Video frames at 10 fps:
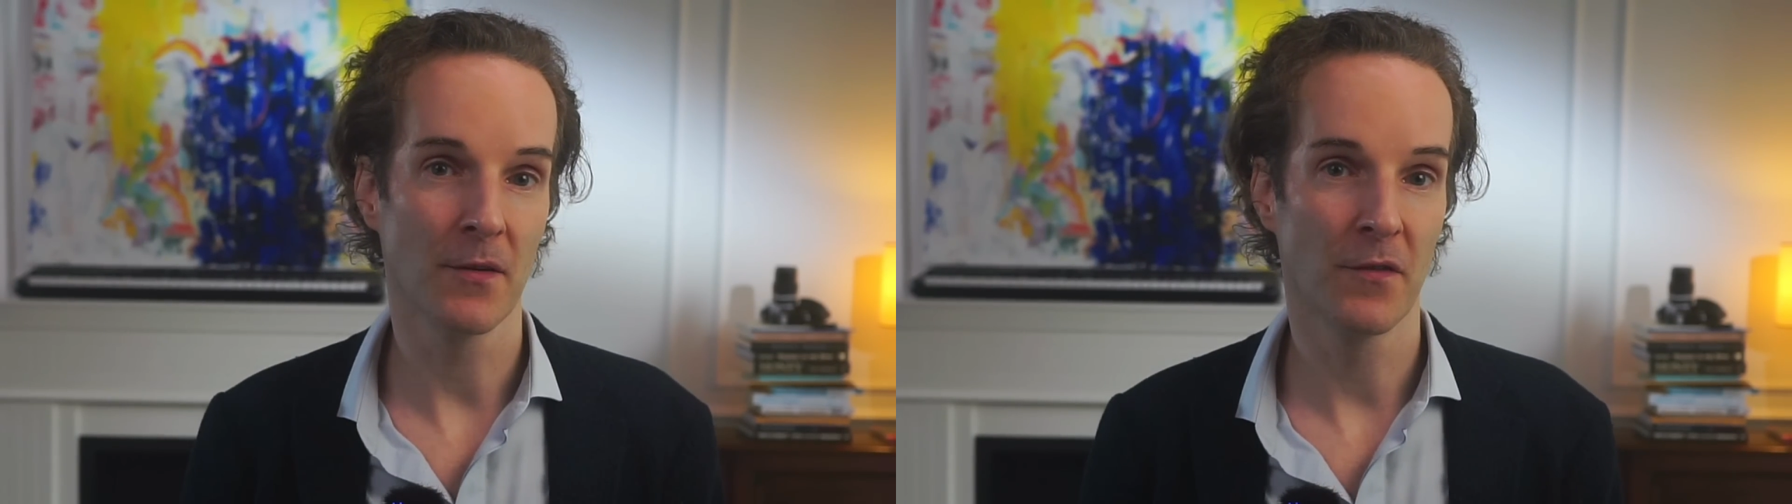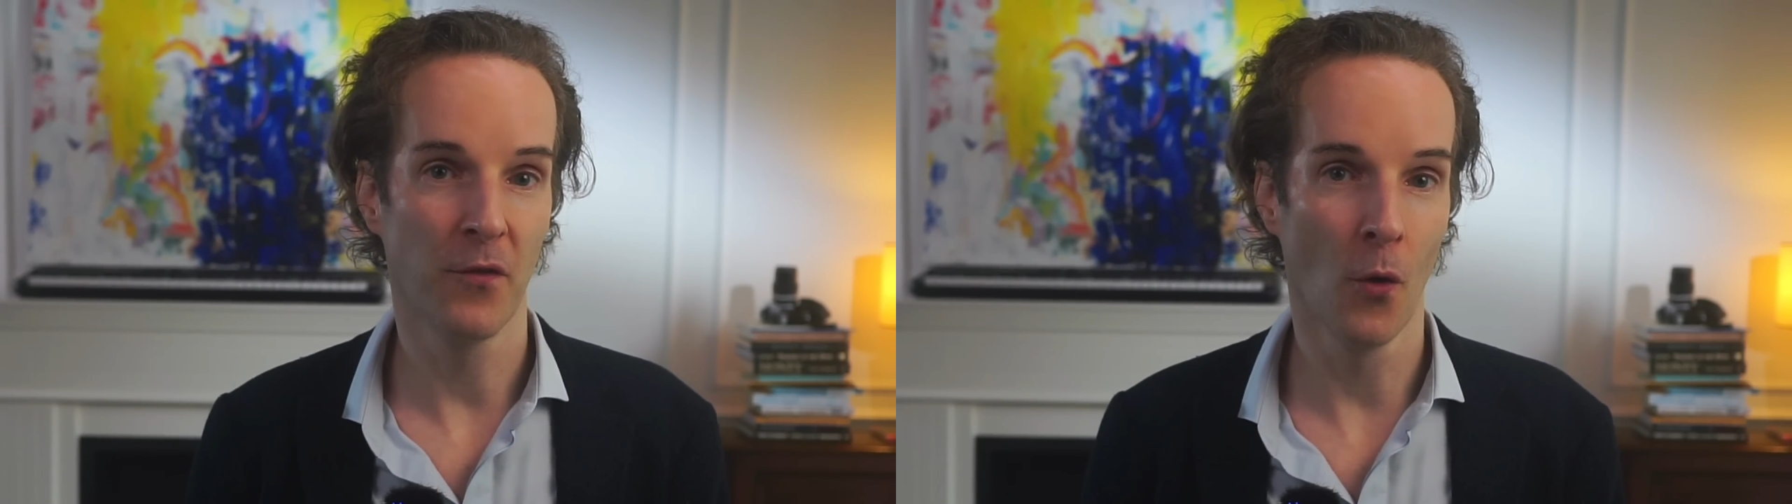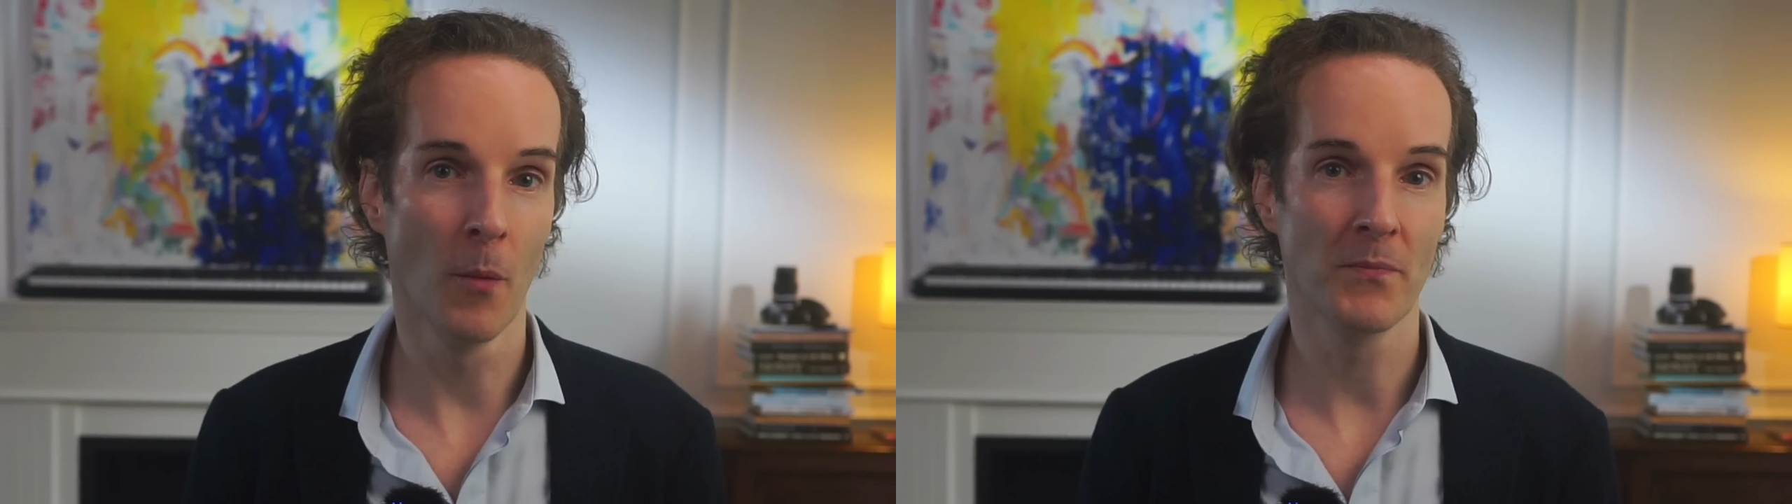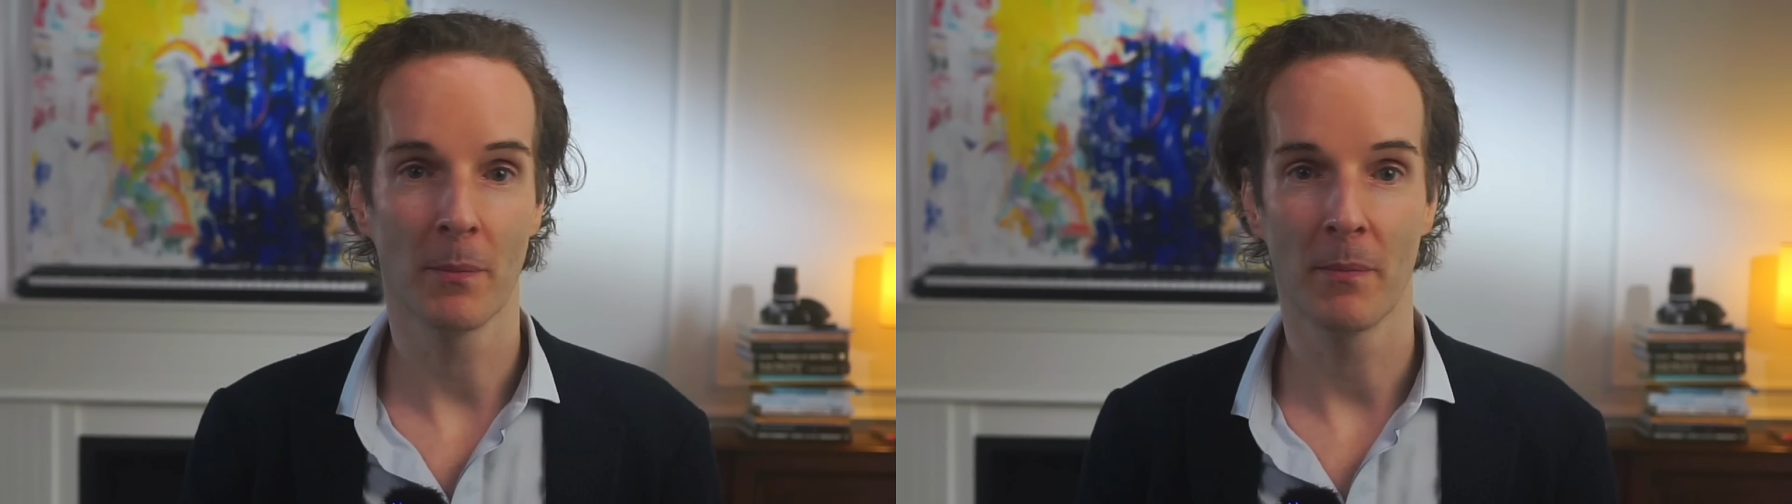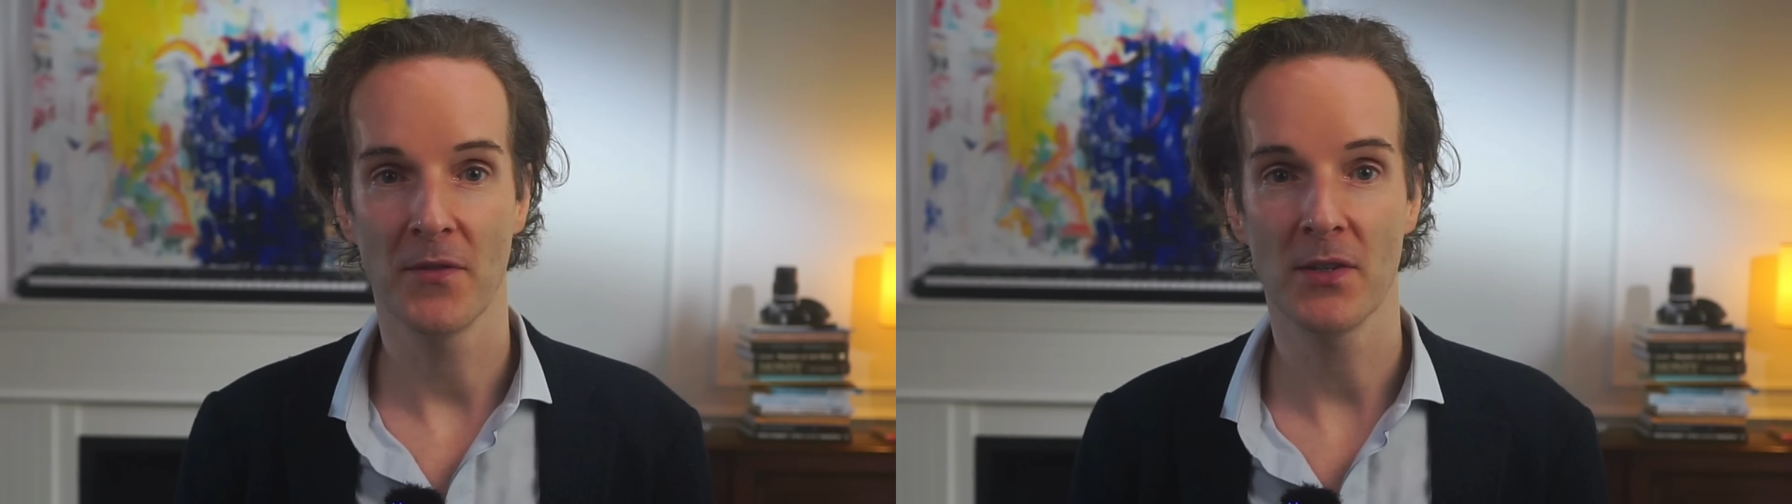informed
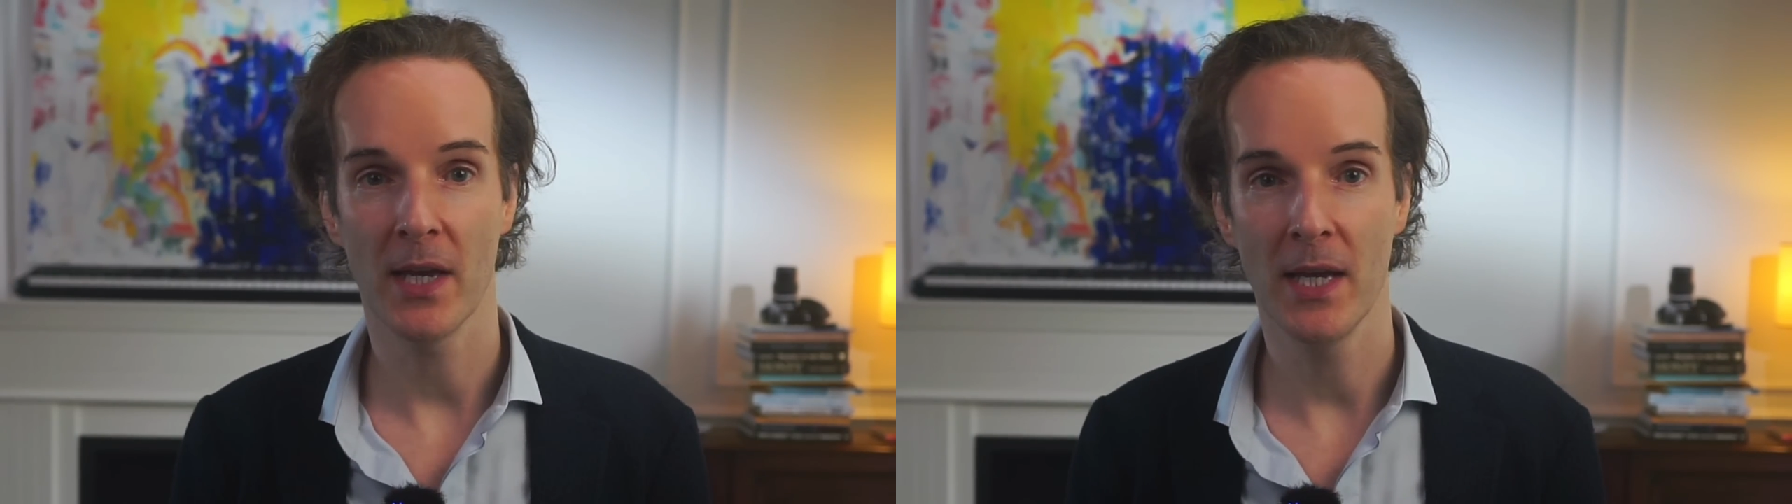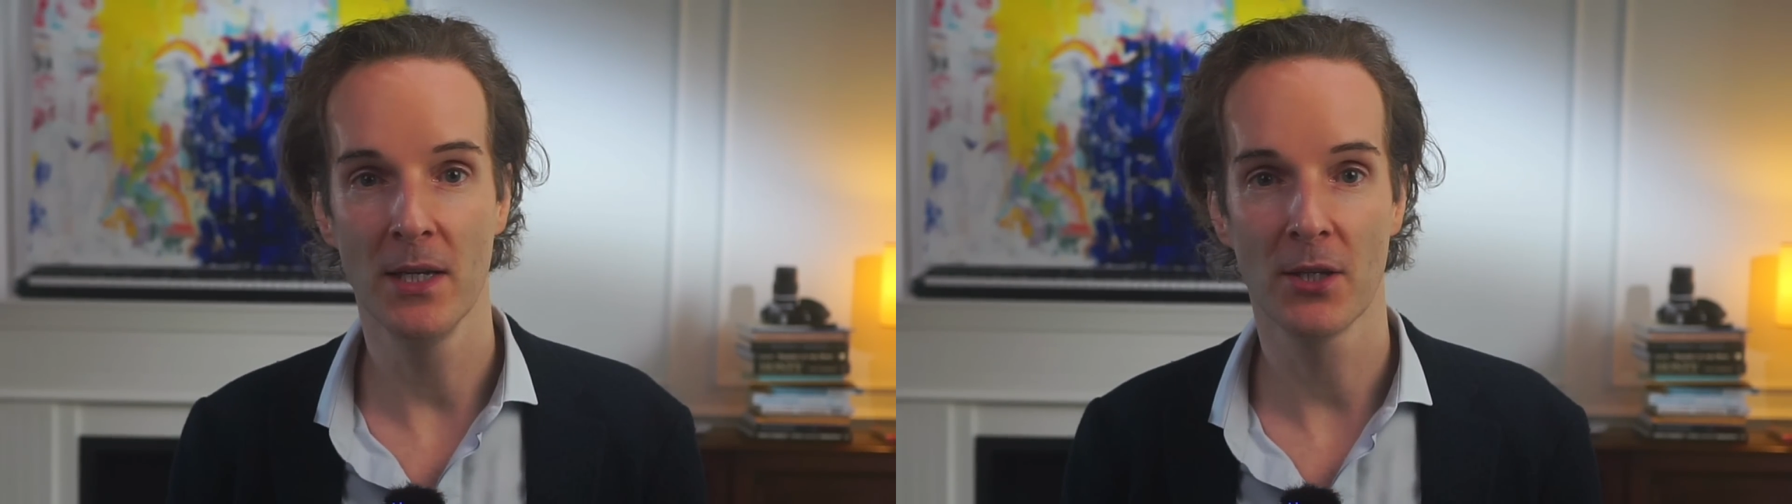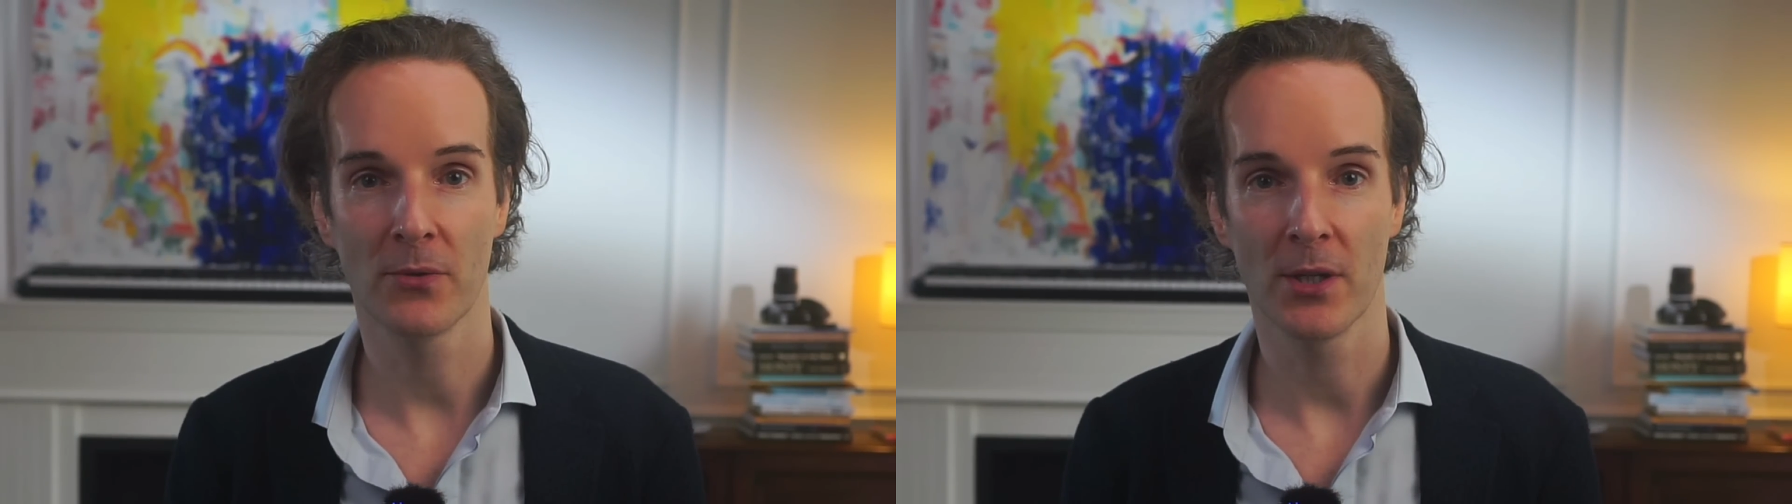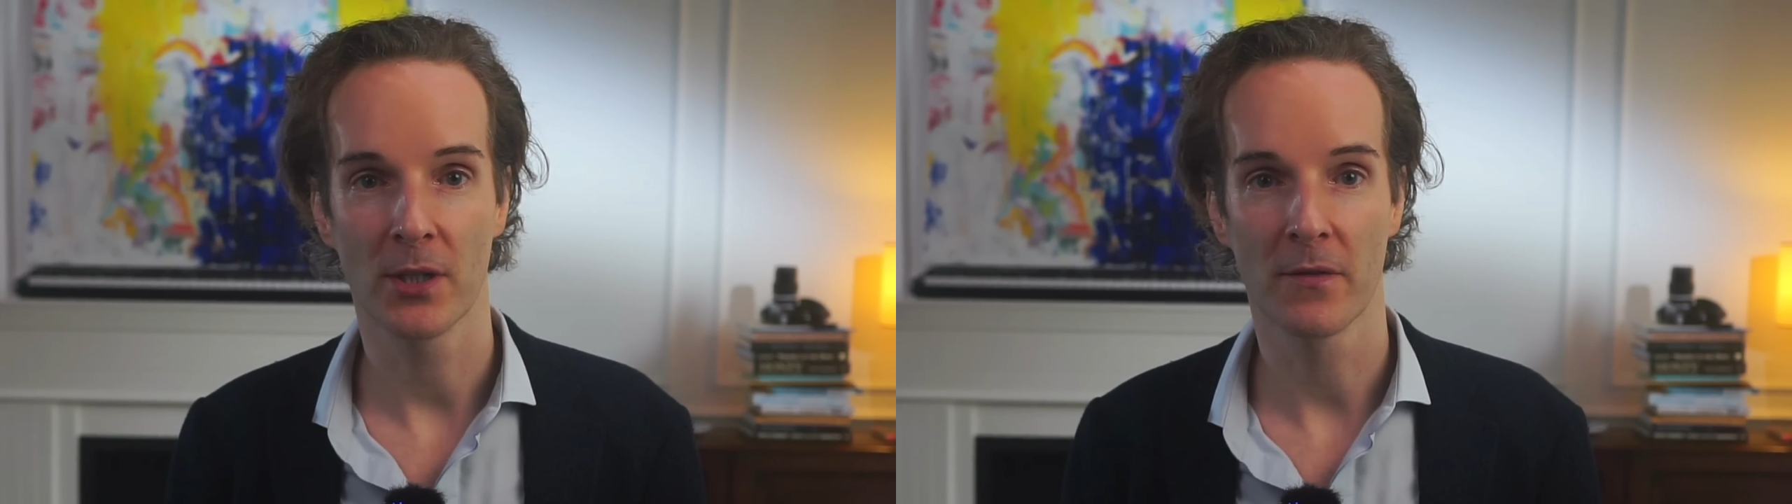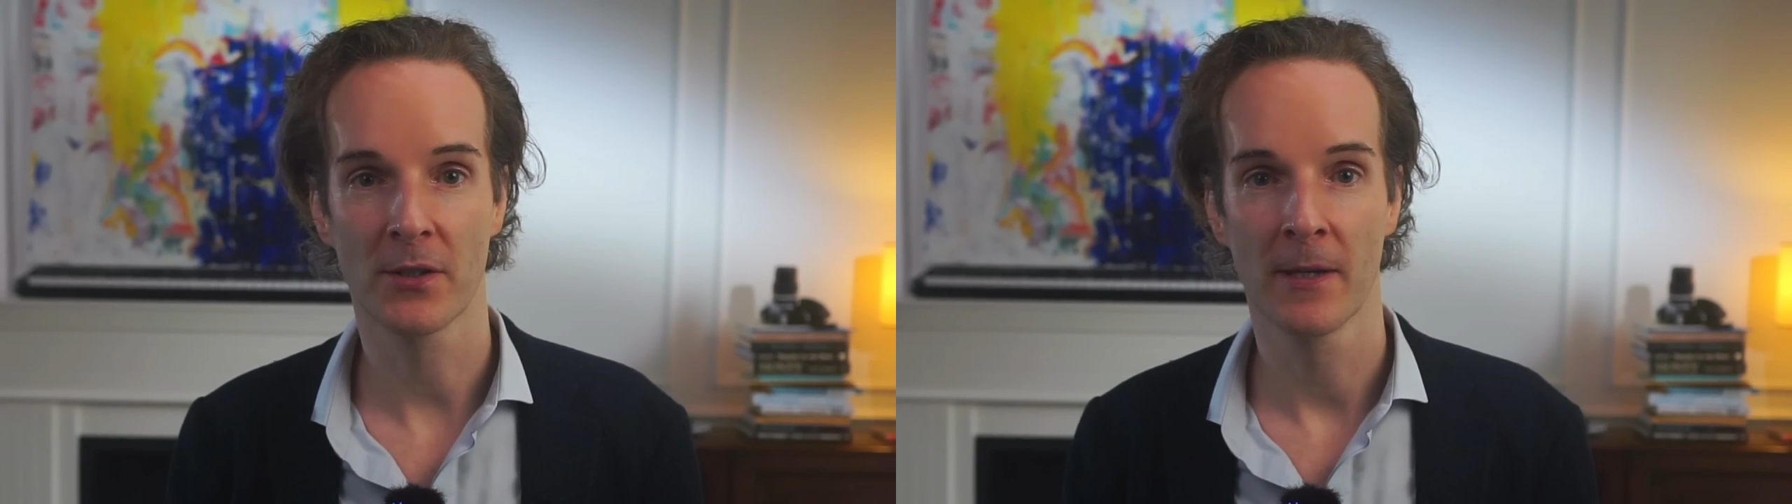about these industry
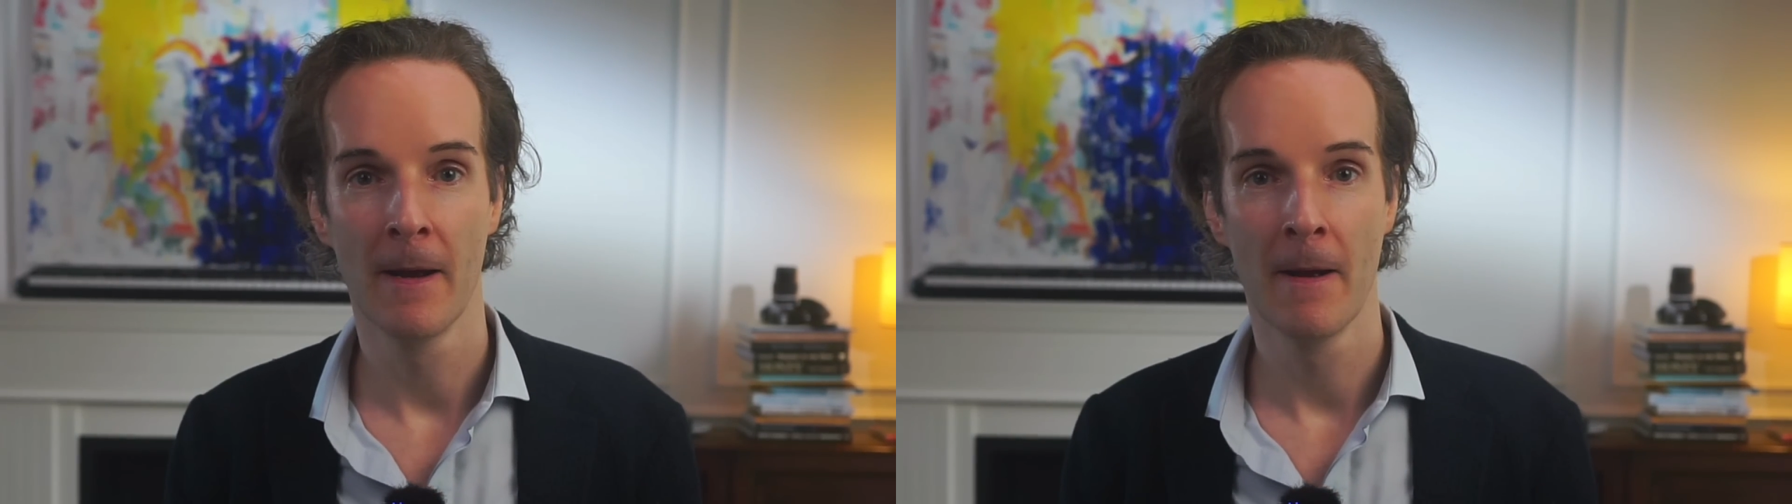shifts.